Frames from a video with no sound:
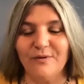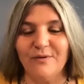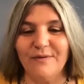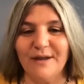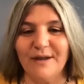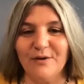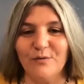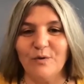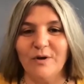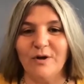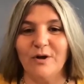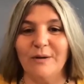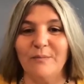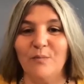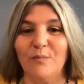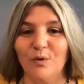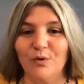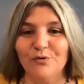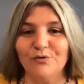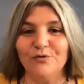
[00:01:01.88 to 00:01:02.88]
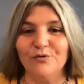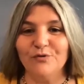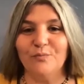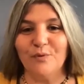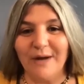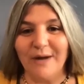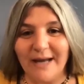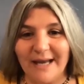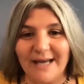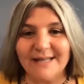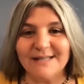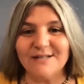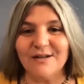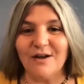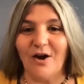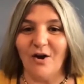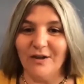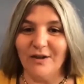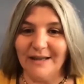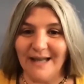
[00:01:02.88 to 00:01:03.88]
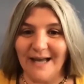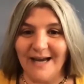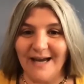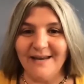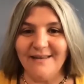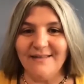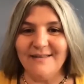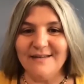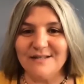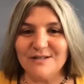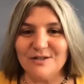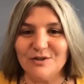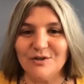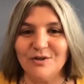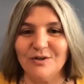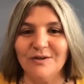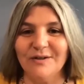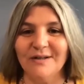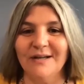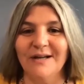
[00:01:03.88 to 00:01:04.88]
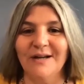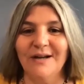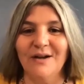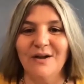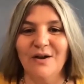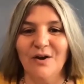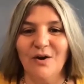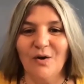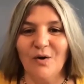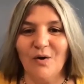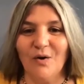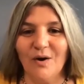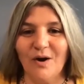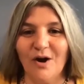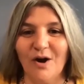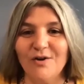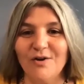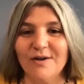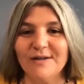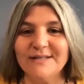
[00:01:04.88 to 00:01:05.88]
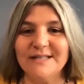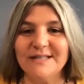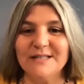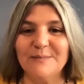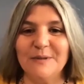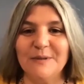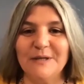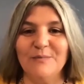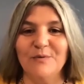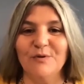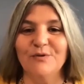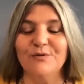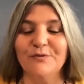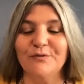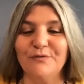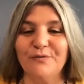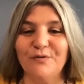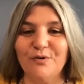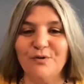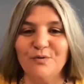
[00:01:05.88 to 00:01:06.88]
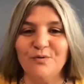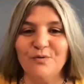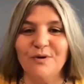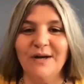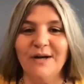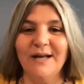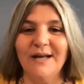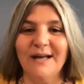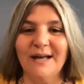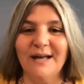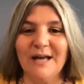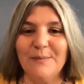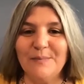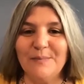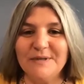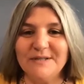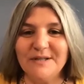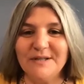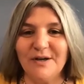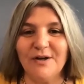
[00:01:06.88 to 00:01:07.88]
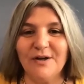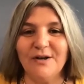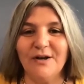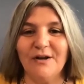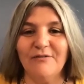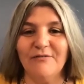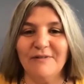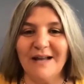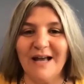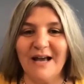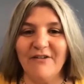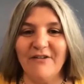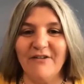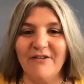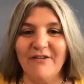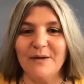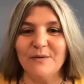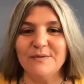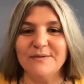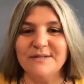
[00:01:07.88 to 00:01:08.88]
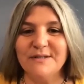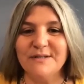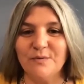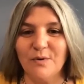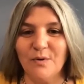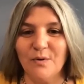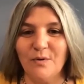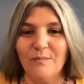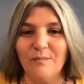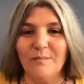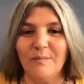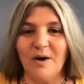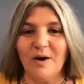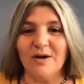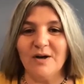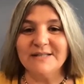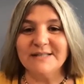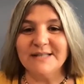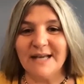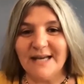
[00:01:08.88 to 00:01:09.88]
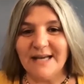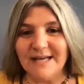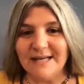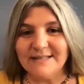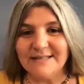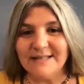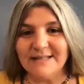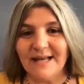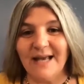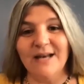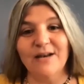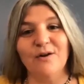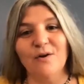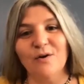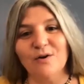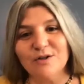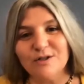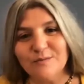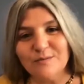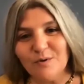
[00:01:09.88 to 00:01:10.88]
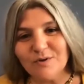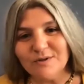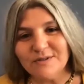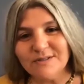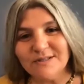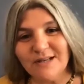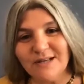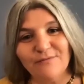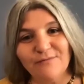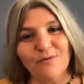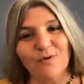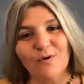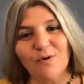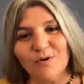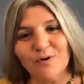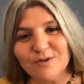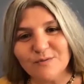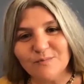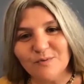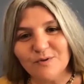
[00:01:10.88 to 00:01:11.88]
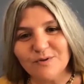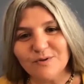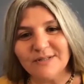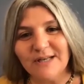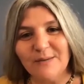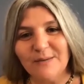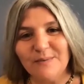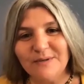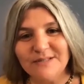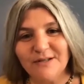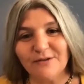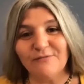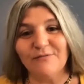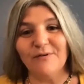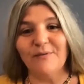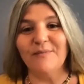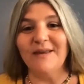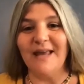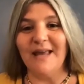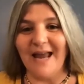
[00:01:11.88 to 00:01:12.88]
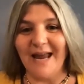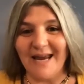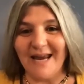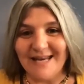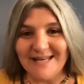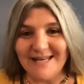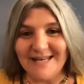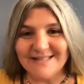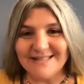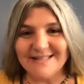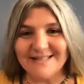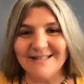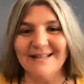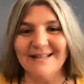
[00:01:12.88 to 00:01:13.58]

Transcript: that we are able to bring it online this year. Our audience has been able to view episode of Life Below Zero, Barskins, and Cosmos, and for Cosmos, an episode from the 80s.